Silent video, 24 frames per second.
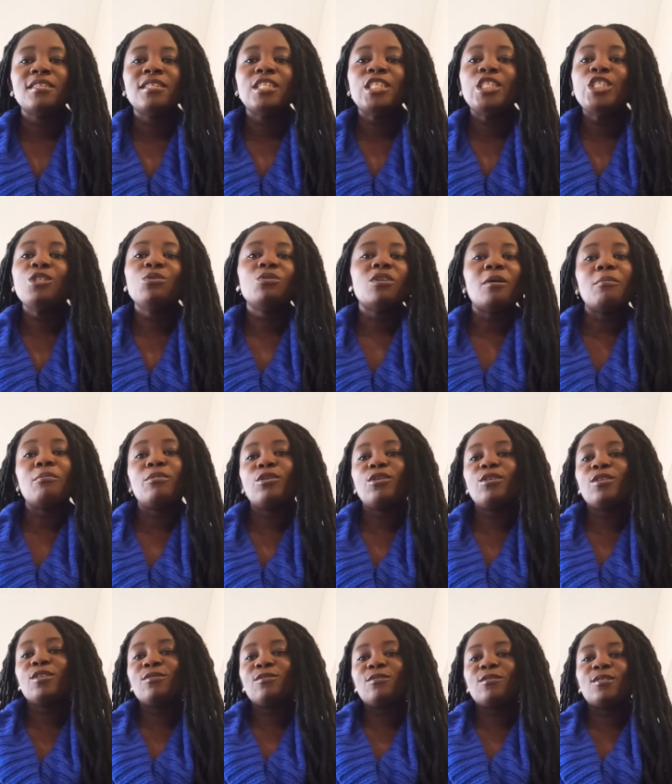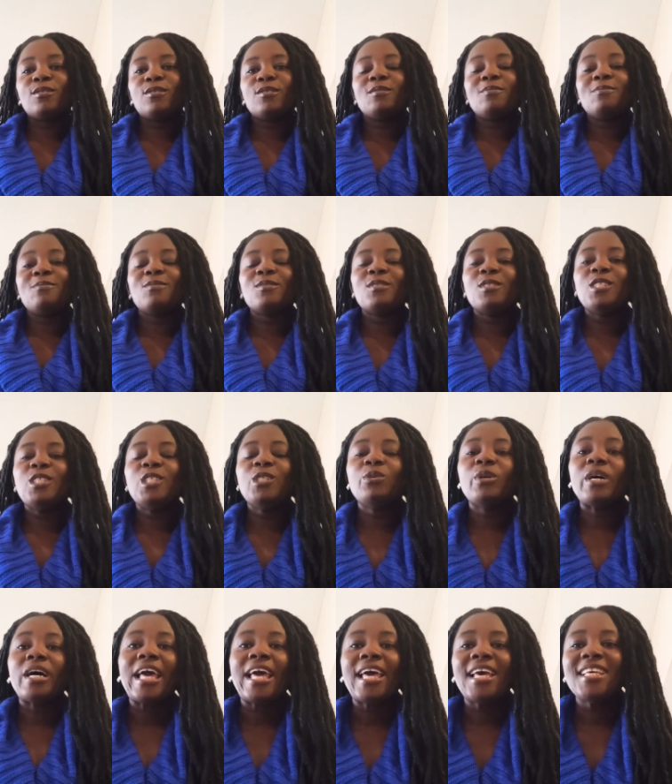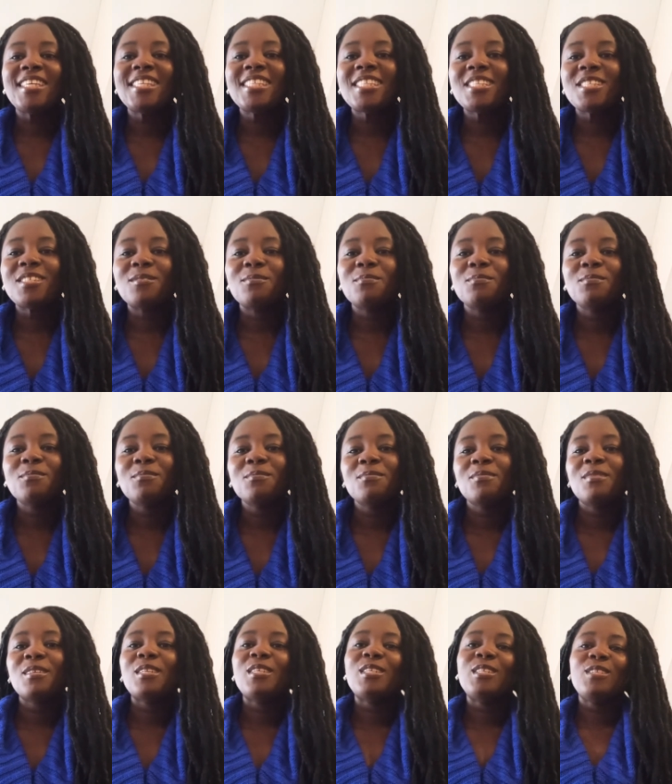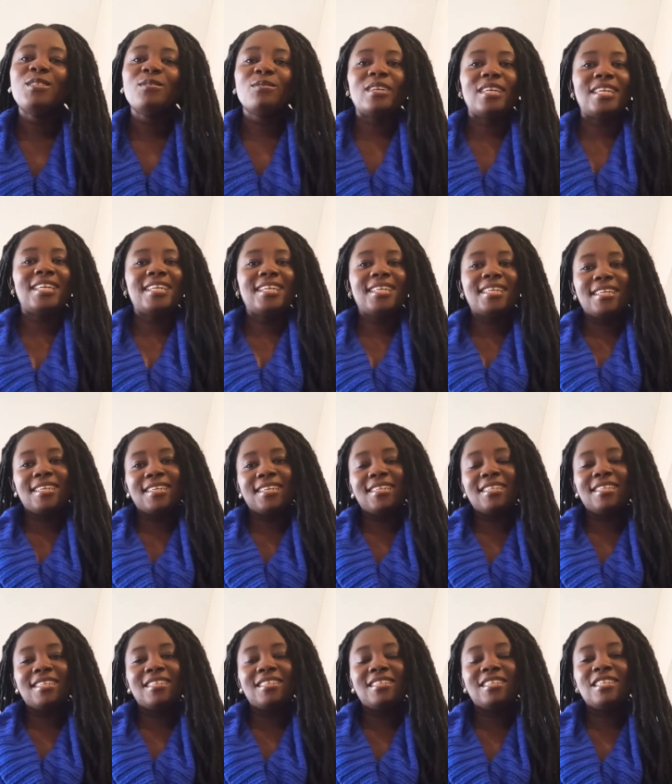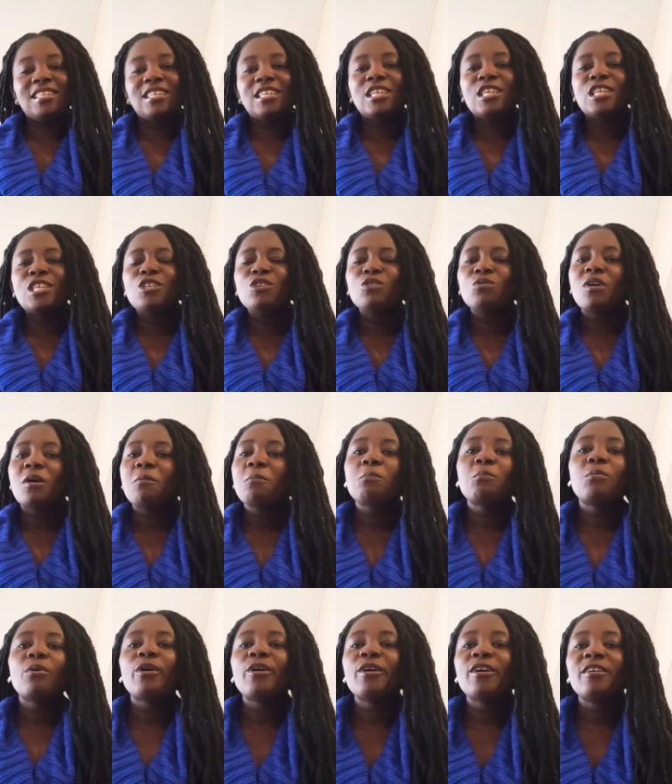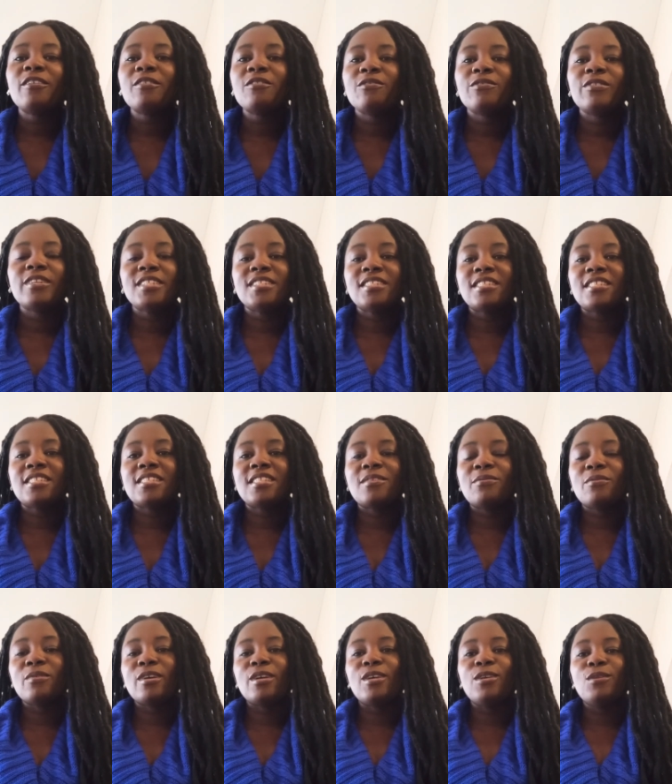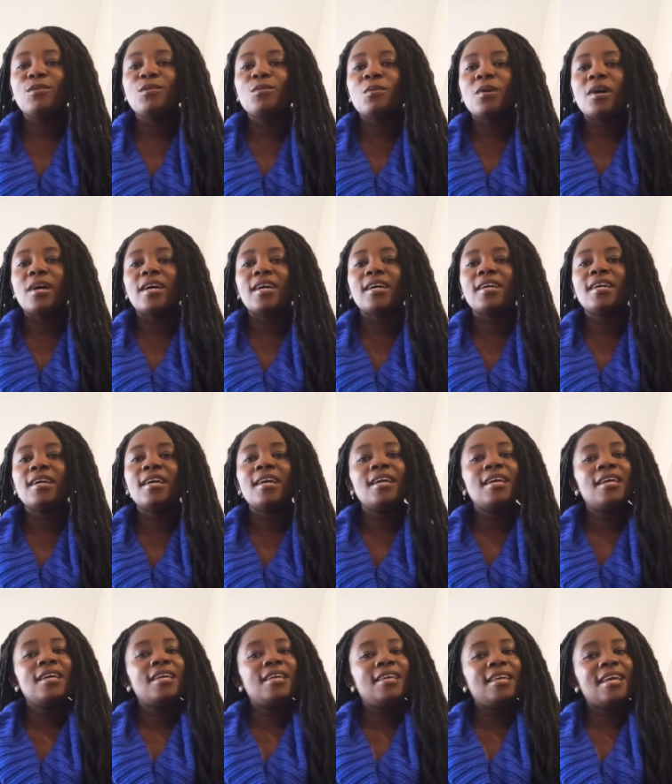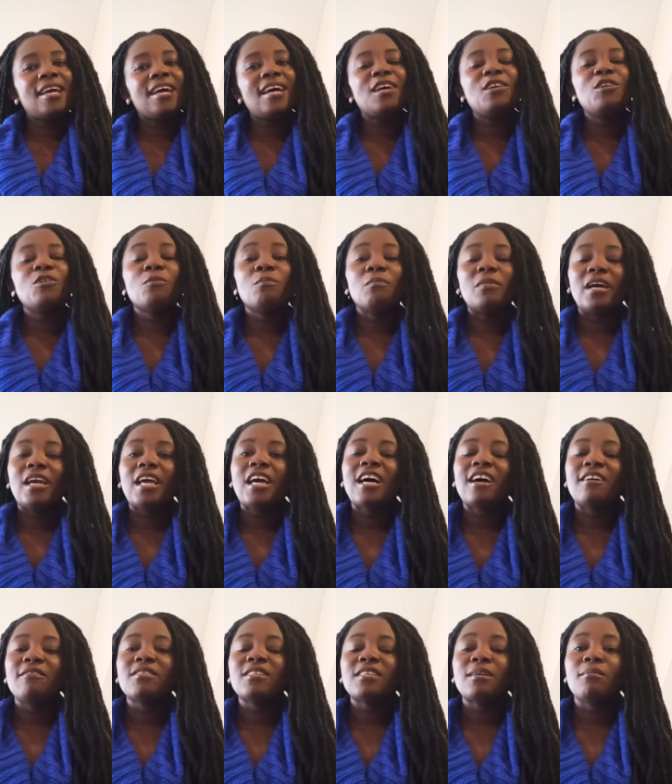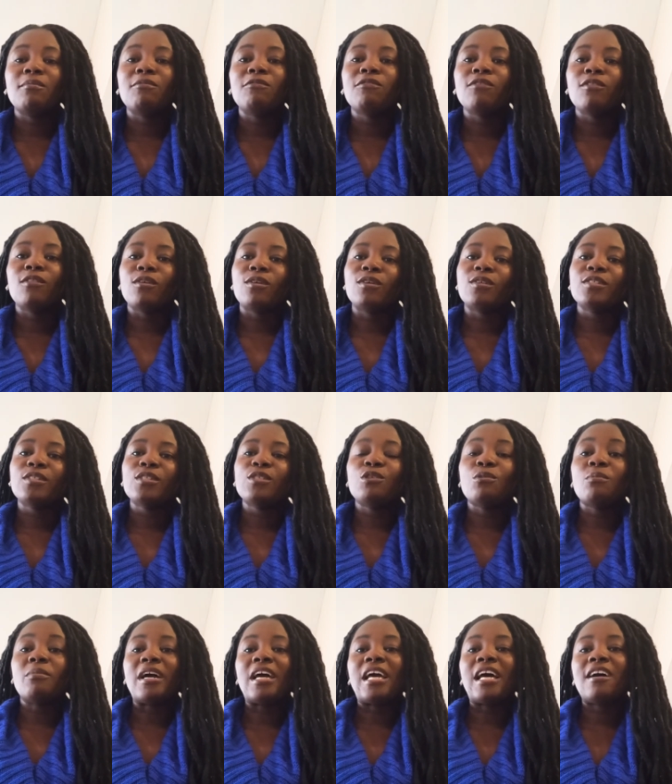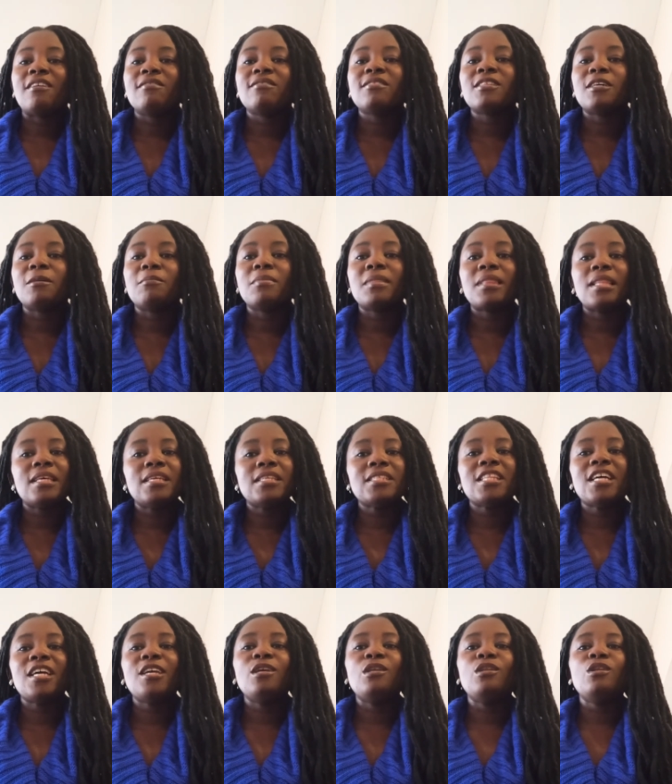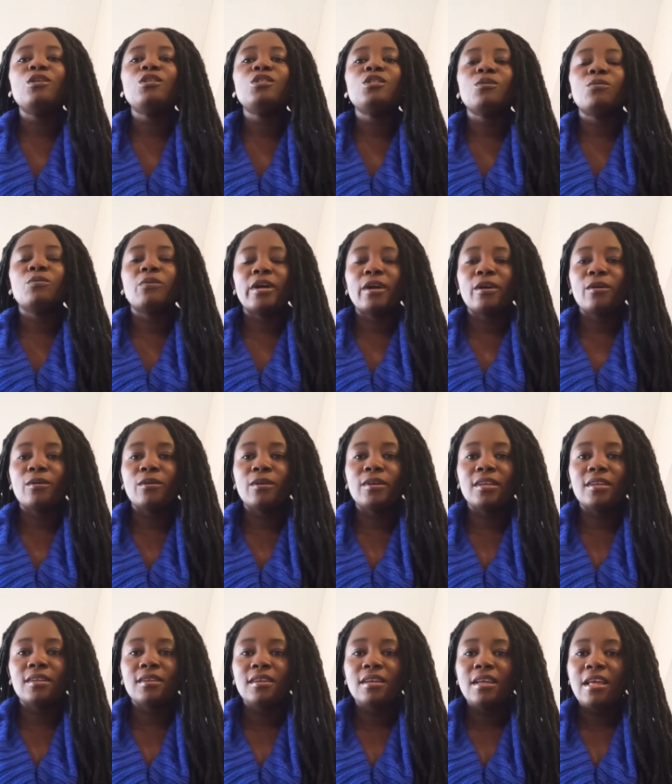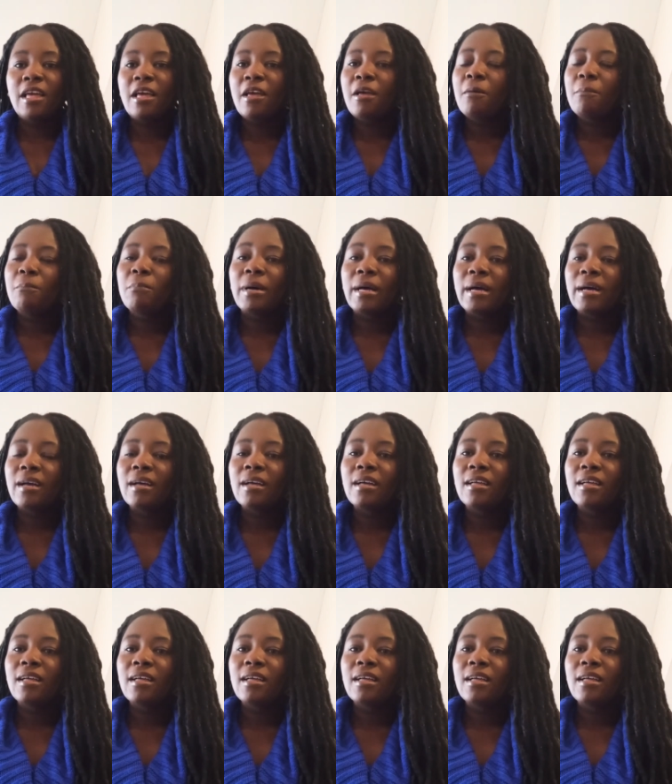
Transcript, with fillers: you are beautiful you are handsome you are good you are perfect just the way you are yeah, you might have some flaws, you might have some things that you need to work on, but